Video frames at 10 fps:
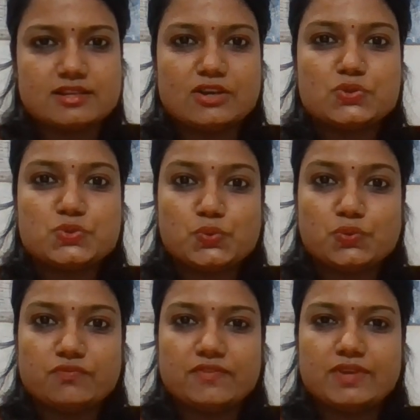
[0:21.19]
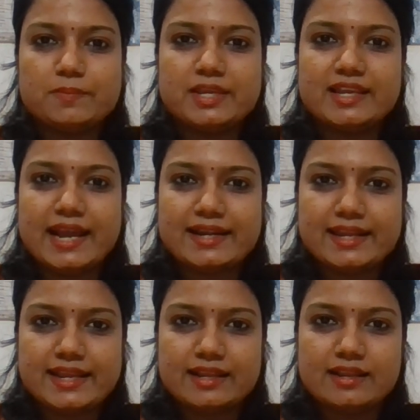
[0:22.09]
Now soon we will be
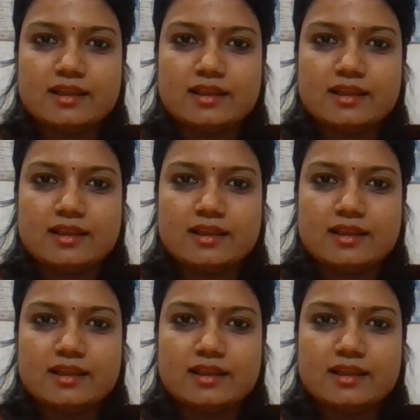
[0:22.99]
getting